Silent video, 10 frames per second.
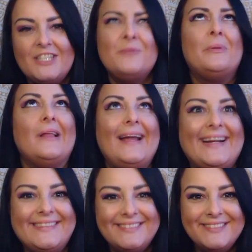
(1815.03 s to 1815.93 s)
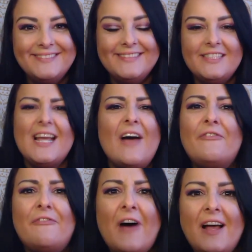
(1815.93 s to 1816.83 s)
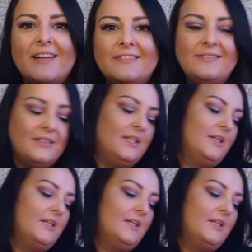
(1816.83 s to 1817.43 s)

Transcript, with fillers: to play, to have fun,